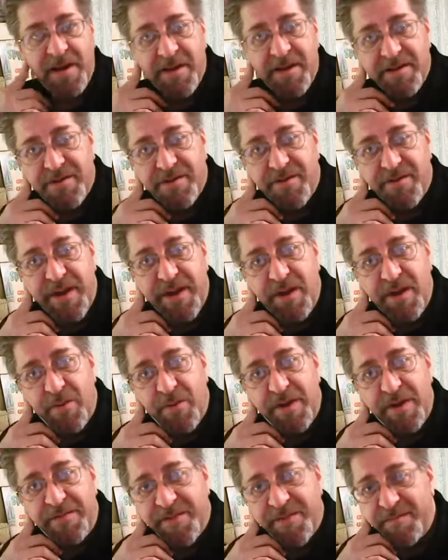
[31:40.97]
Steranko
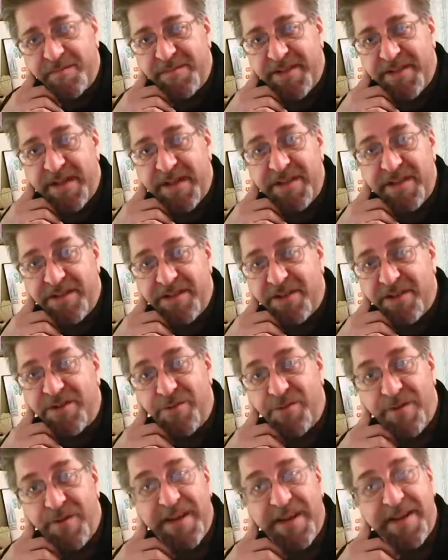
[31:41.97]
went from 10 to
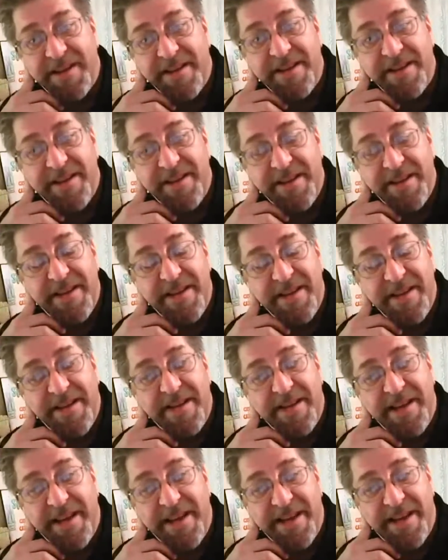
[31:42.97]
20,
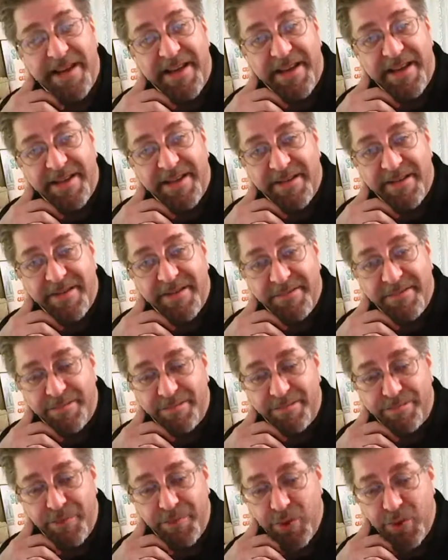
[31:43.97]
and
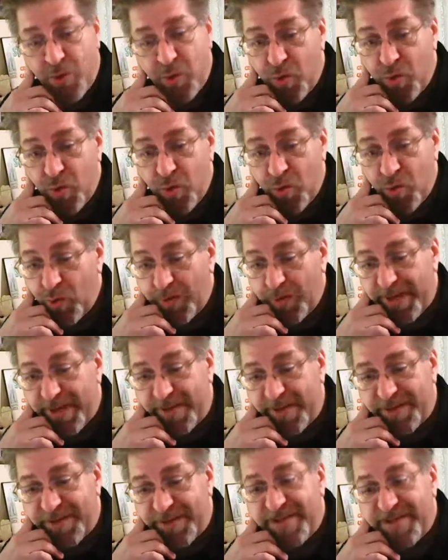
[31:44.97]
that
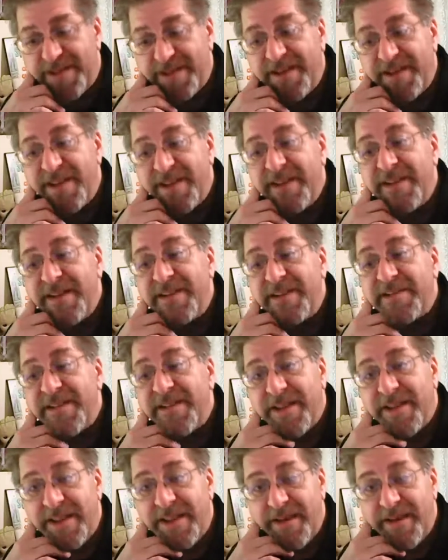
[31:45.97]
was,
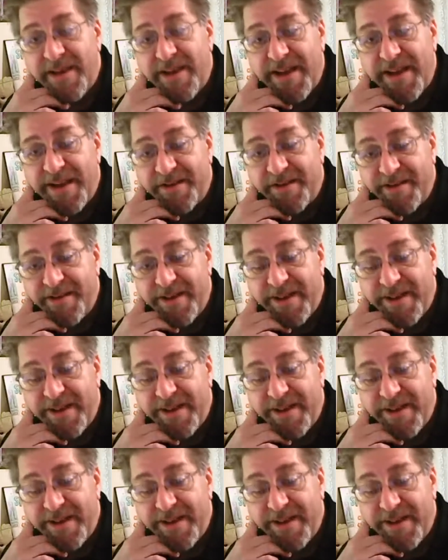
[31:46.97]
I had